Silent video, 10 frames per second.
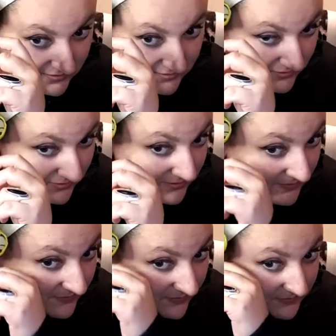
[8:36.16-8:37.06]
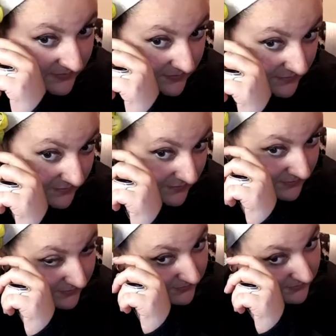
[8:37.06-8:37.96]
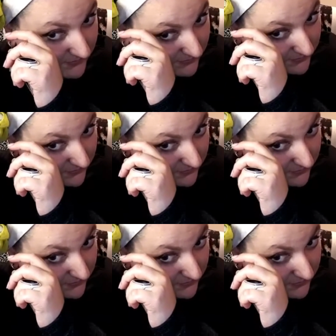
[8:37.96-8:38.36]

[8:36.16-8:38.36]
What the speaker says: (silence)